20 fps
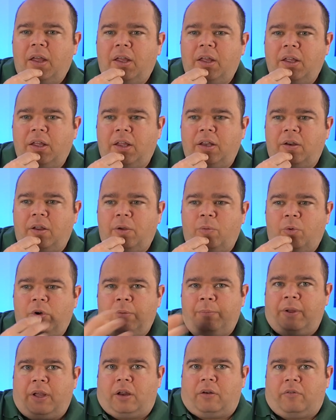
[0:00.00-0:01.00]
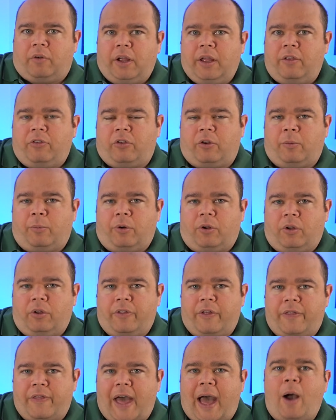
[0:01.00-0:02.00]
It wouldn't be unreasonable
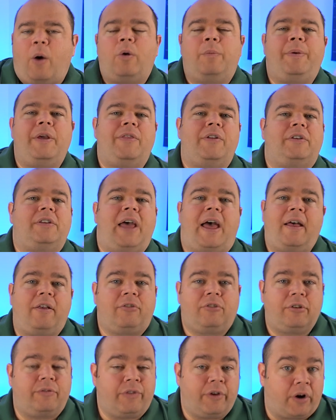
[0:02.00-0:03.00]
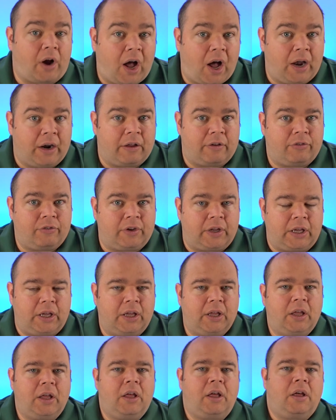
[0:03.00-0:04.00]
that that would be the test of their
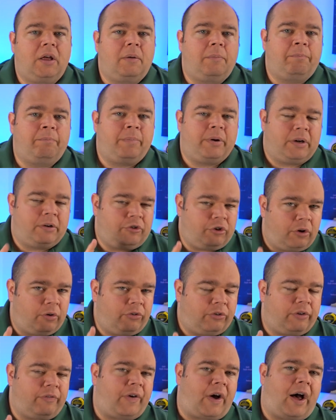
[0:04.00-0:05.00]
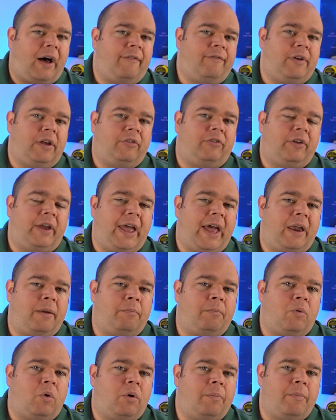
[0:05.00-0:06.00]
honesty. But Joseph obviously had
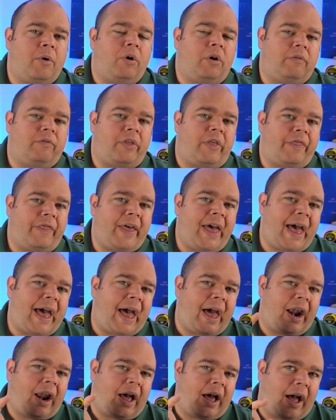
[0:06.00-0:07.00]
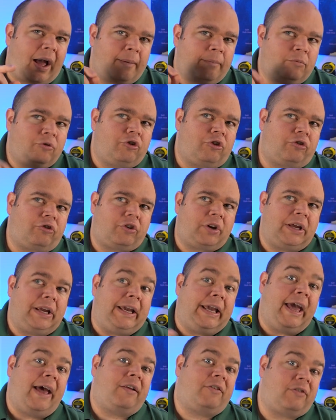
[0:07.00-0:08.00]
more motive than that. I'm just
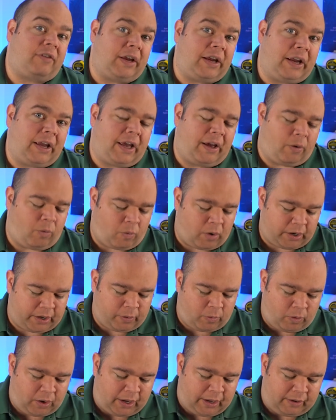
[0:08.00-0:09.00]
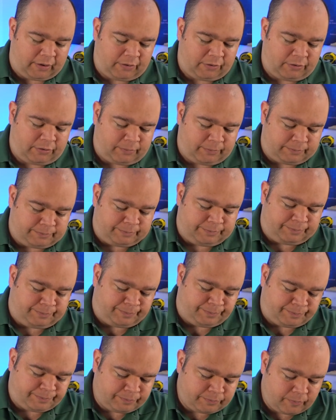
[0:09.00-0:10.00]
guessing at what it was.
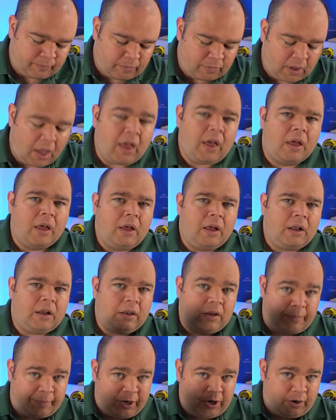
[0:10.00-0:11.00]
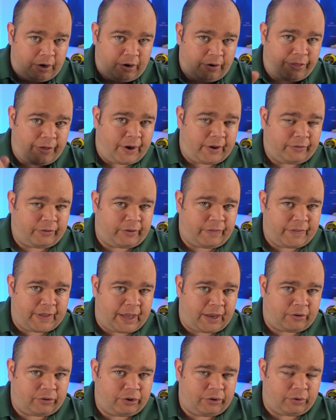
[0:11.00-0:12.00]
Let me know your thoughts on
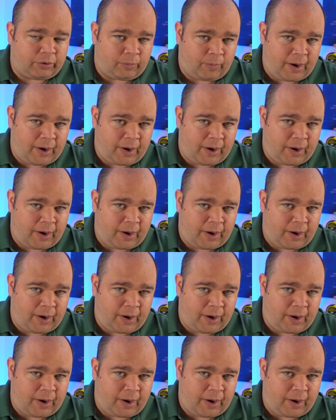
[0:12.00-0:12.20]
that too.